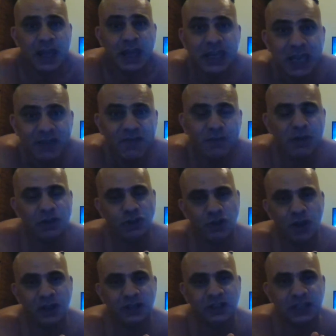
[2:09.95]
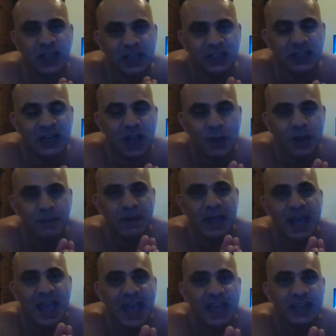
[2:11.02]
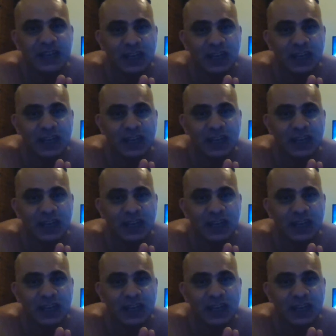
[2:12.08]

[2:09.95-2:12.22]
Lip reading: Give him a chance. Get to know him. And